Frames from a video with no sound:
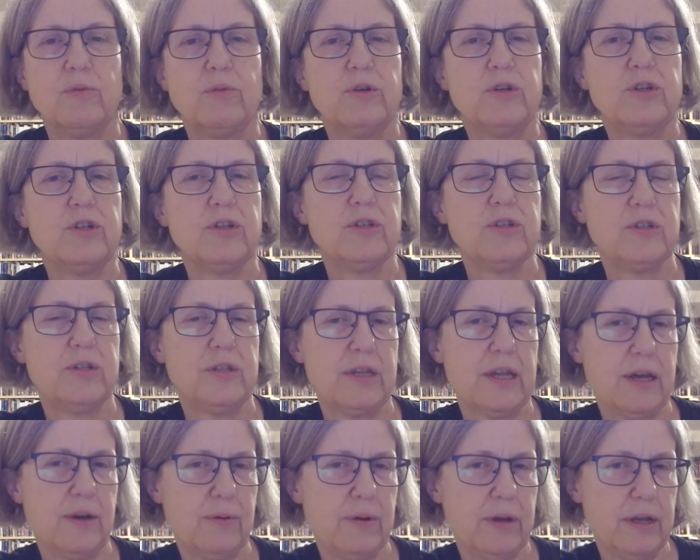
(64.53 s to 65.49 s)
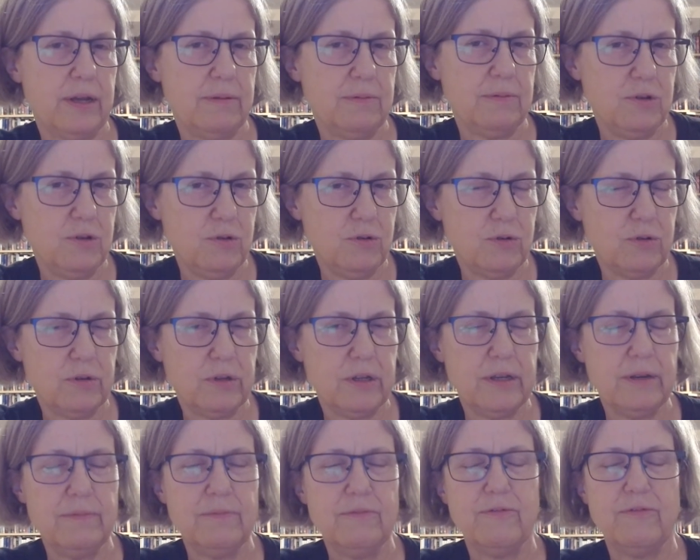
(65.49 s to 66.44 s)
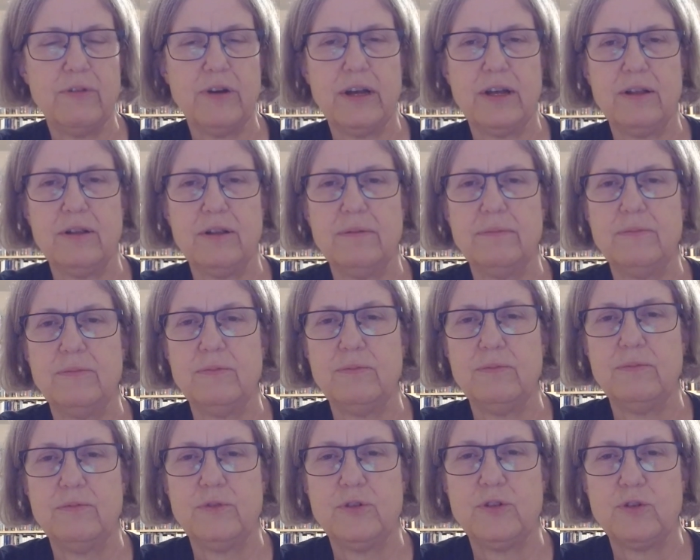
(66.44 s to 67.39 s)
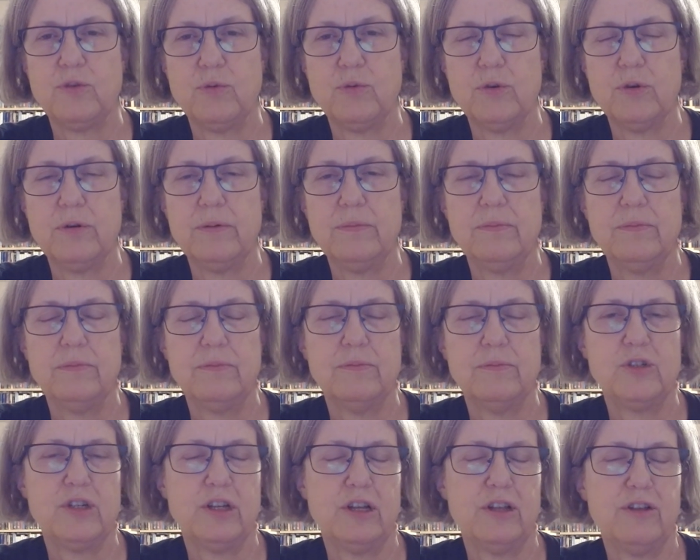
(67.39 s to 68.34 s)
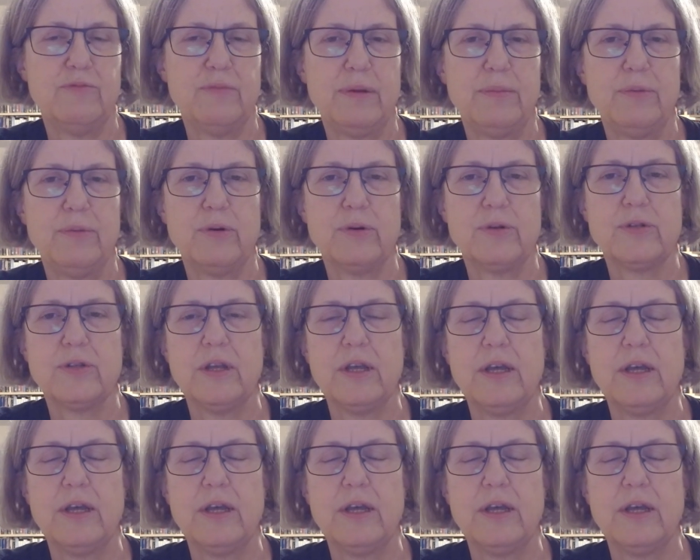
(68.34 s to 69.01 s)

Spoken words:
which is how I usually file, store, shelve my books.